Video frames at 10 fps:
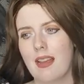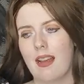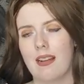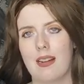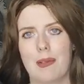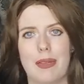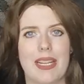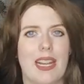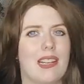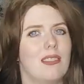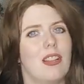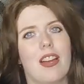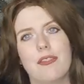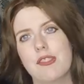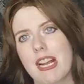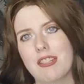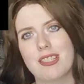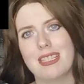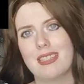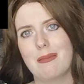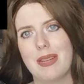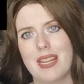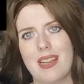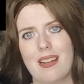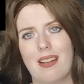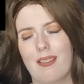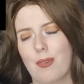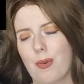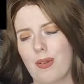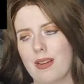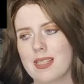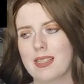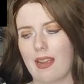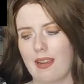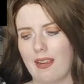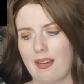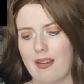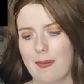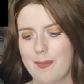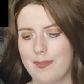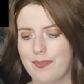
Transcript: It gained a lot of traction in the media, of course, and